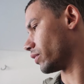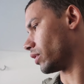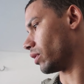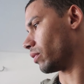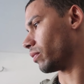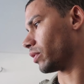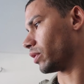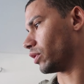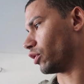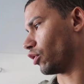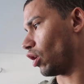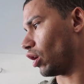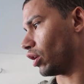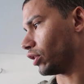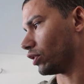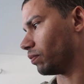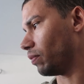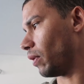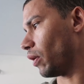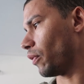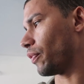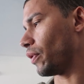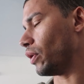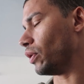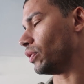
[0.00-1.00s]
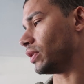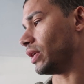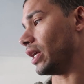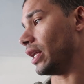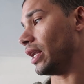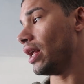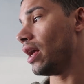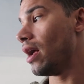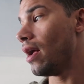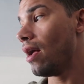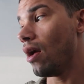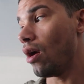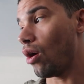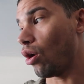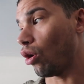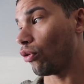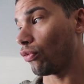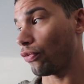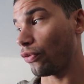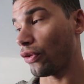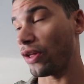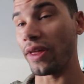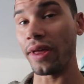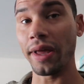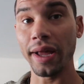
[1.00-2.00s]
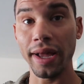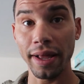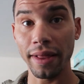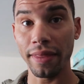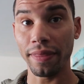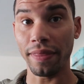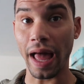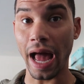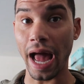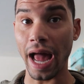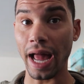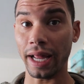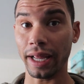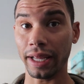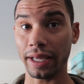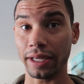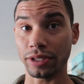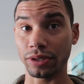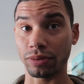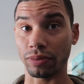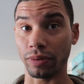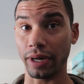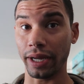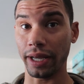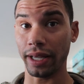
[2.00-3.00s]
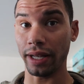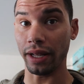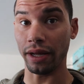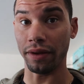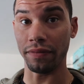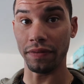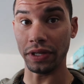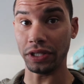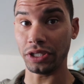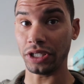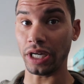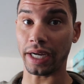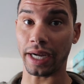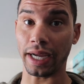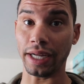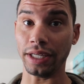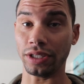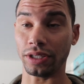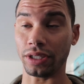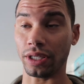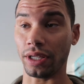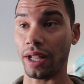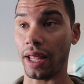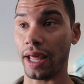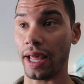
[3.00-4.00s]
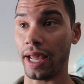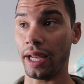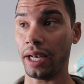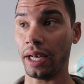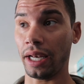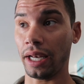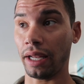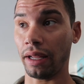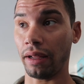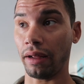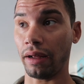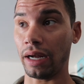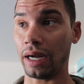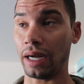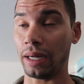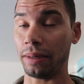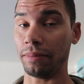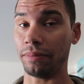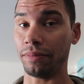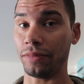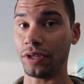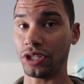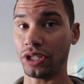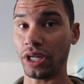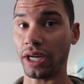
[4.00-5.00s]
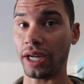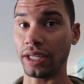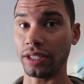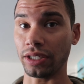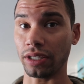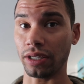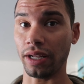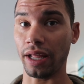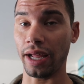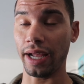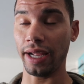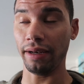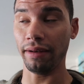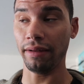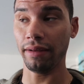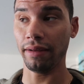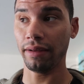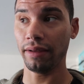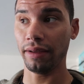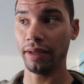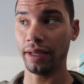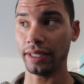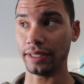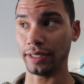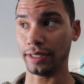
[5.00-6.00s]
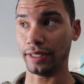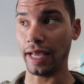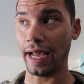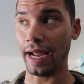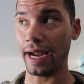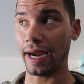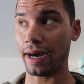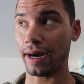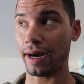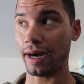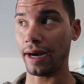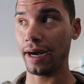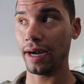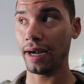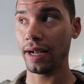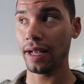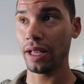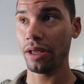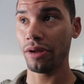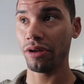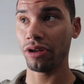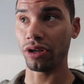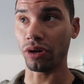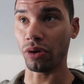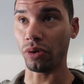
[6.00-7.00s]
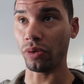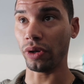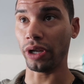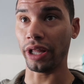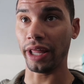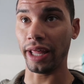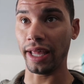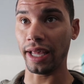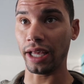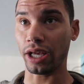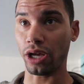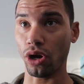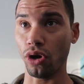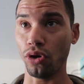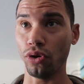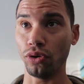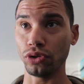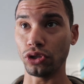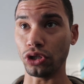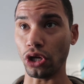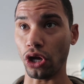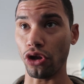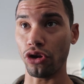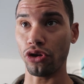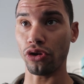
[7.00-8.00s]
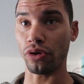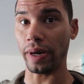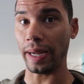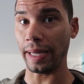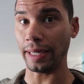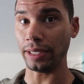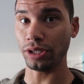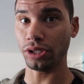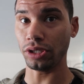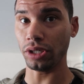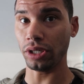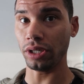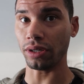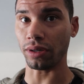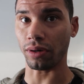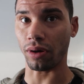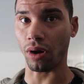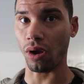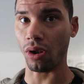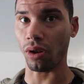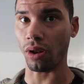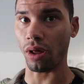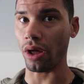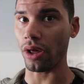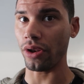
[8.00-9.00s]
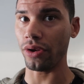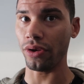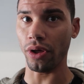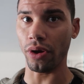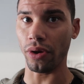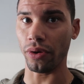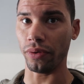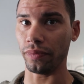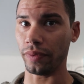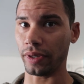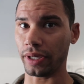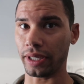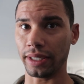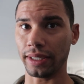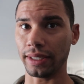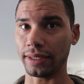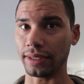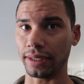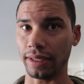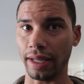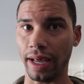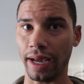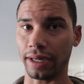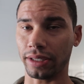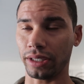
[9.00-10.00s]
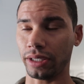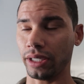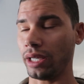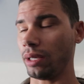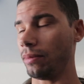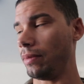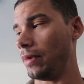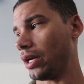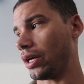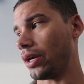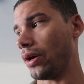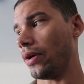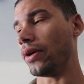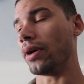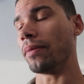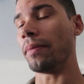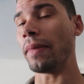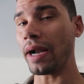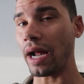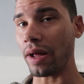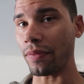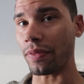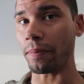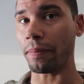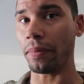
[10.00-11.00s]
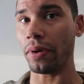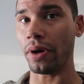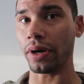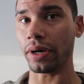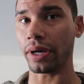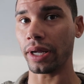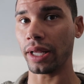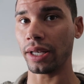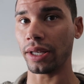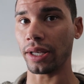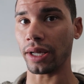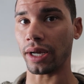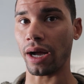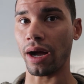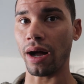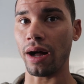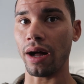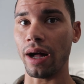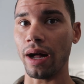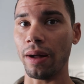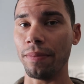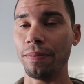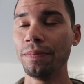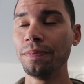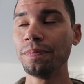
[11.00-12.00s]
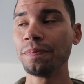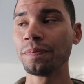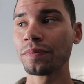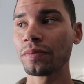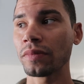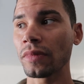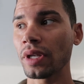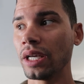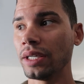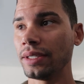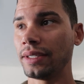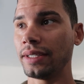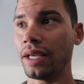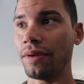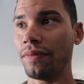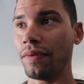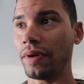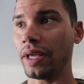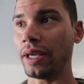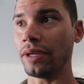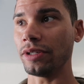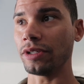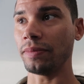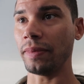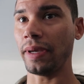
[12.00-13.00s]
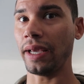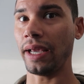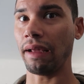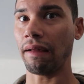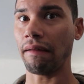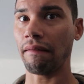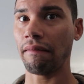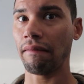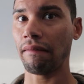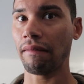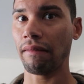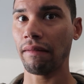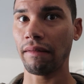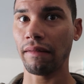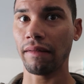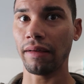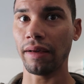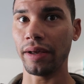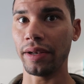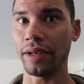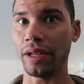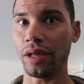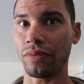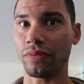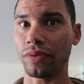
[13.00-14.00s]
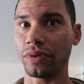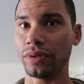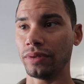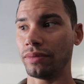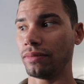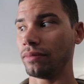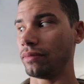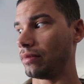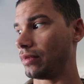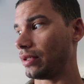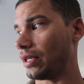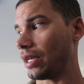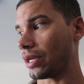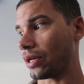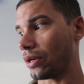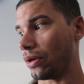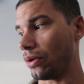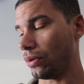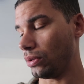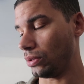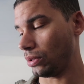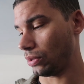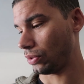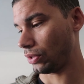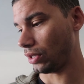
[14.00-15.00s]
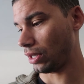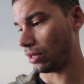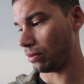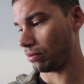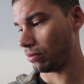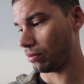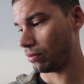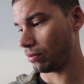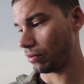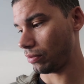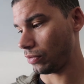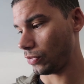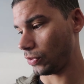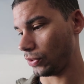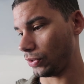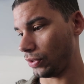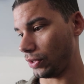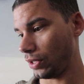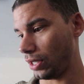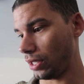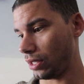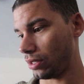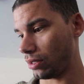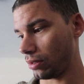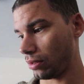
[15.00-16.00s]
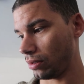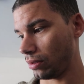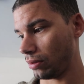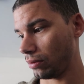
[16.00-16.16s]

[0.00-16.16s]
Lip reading: So I'm gonna toss both those in. Hopefully that gets rid of the check engine light. The check engine light is there. The only codes under engine are all unknown. Like, it doesn't actually give me a code. I might have to plug in the cob, see if it gives me a different set of codes or something. We'll see.